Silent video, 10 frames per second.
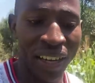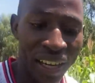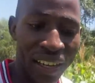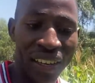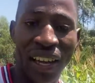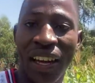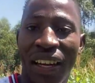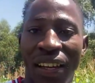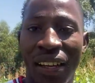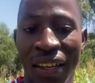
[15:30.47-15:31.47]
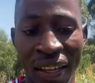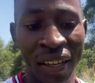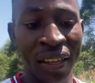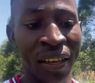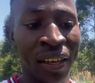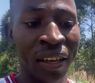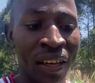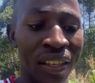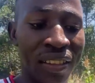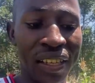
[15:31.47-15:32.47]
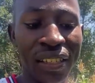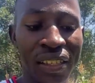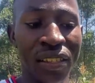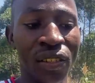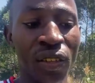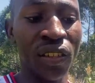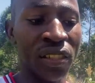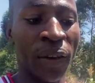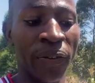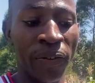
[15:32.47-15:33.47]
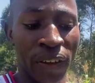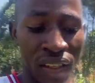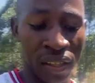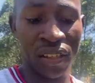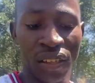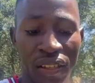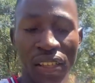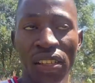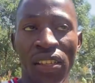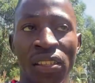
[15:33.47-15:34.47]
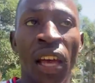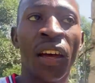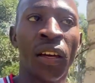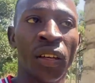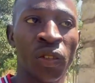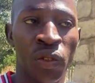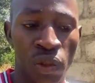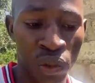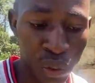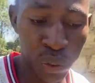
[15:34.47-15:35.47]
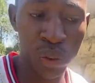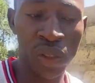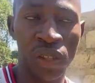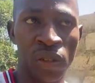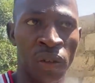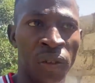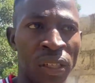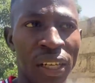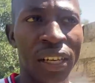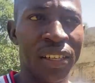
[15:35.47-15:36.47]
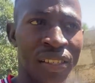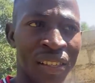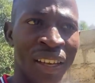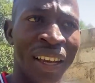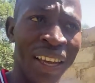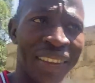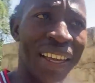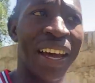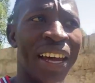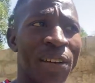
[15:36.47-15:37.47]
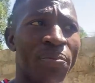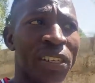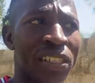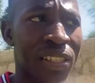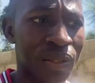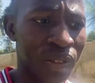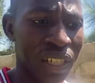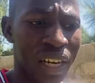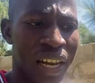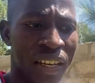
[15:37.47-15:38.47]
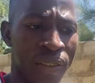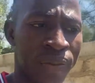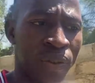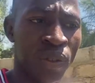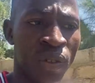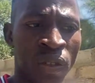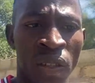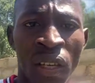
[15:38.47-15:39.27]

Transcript: And this is not fake, this is true story guys, that happened in real life, you know.